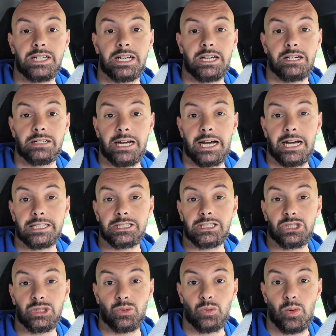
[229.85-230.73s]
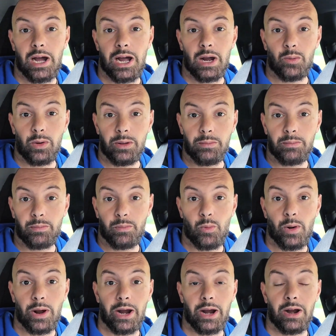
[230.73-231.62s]
tale as to why we
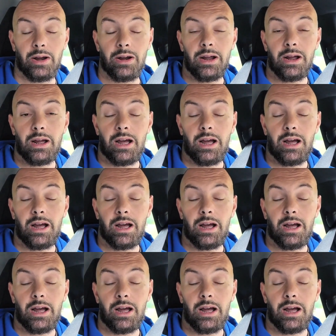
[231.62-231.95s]
wear